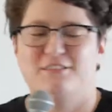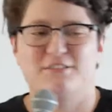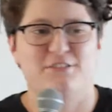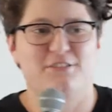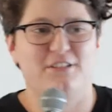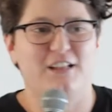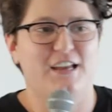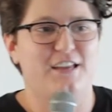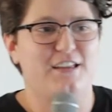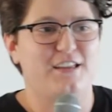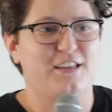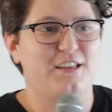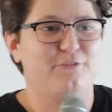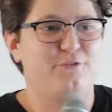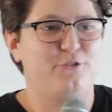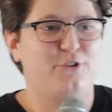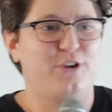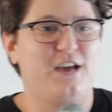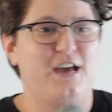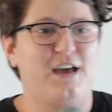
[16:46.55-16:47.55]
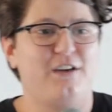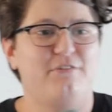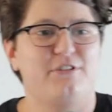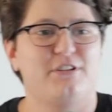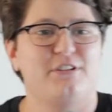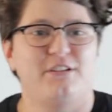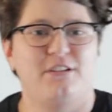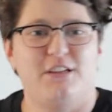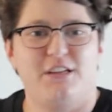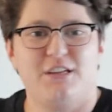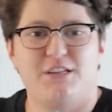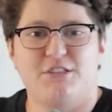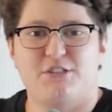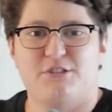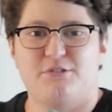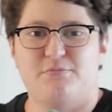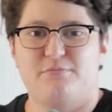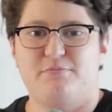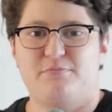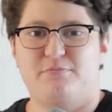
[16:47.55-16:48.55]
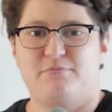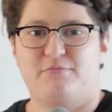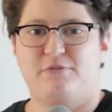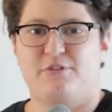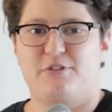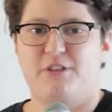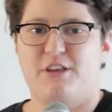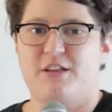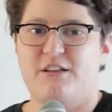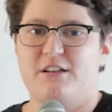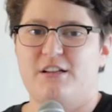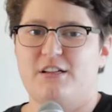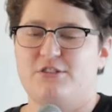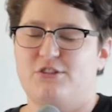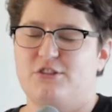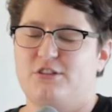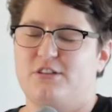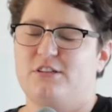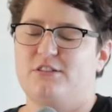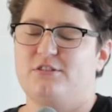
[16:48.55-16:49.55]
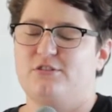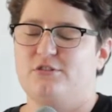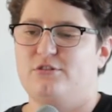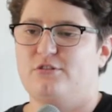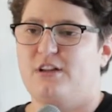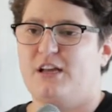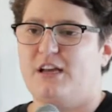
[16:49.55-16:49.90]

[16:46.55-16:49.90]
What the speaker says: it's like if you have a niche thing that you can do,